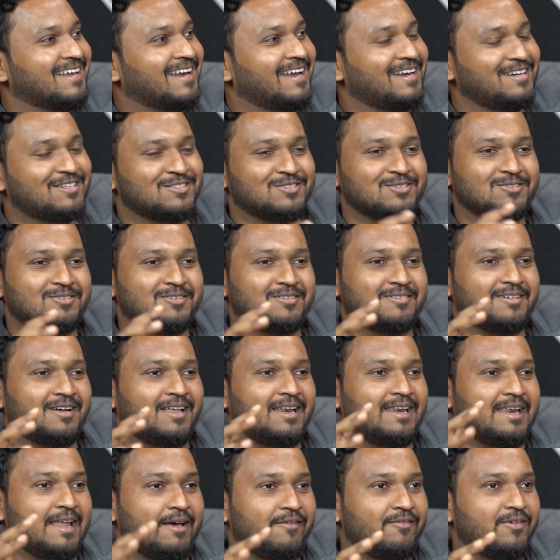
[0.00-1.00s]
Right? So
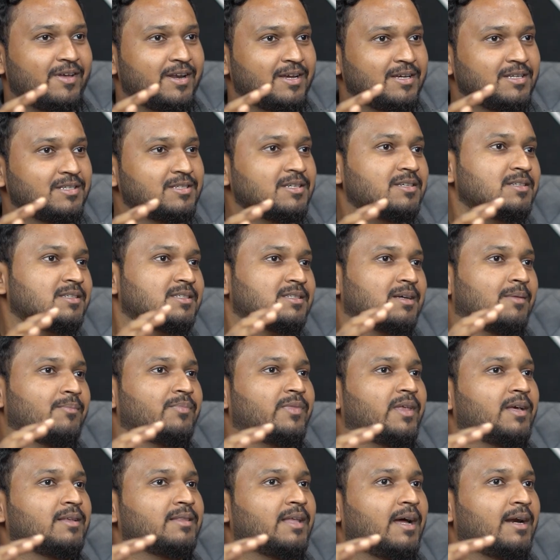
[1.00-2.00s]
leverage is
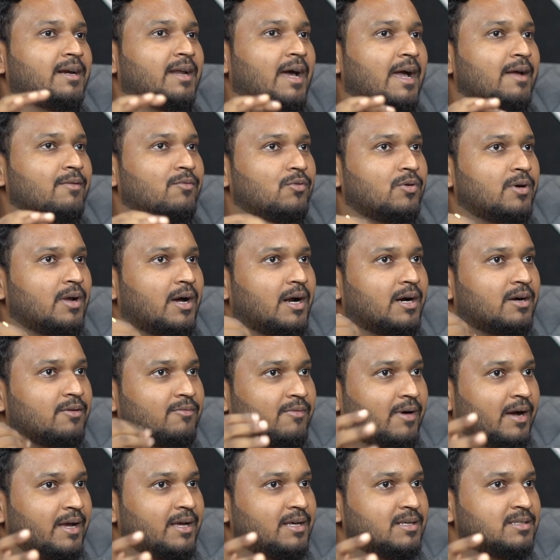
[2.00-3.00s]
something that I would
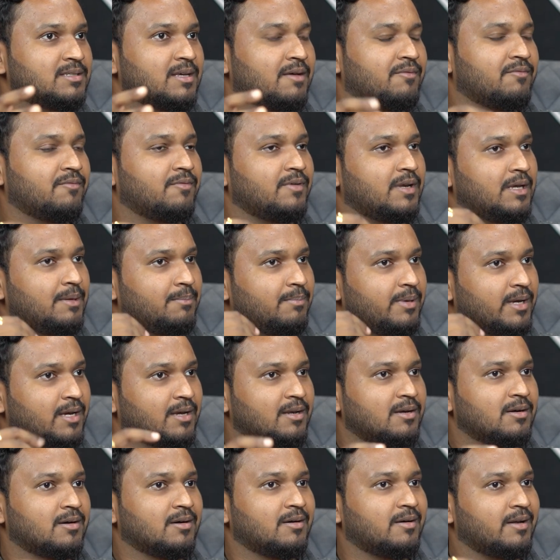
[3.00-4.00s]
advise every
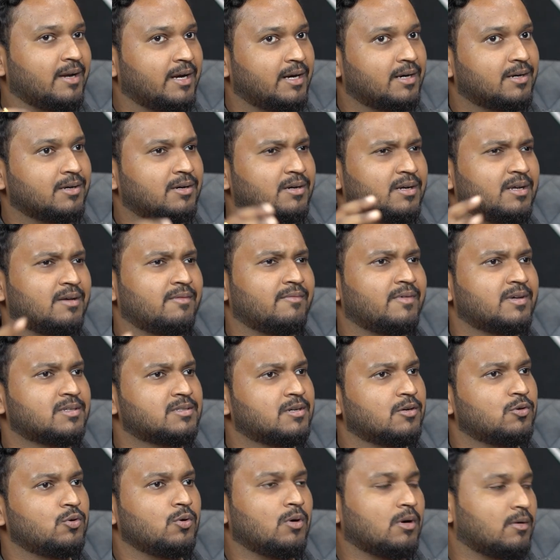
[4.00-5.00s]
beginner trader, investor to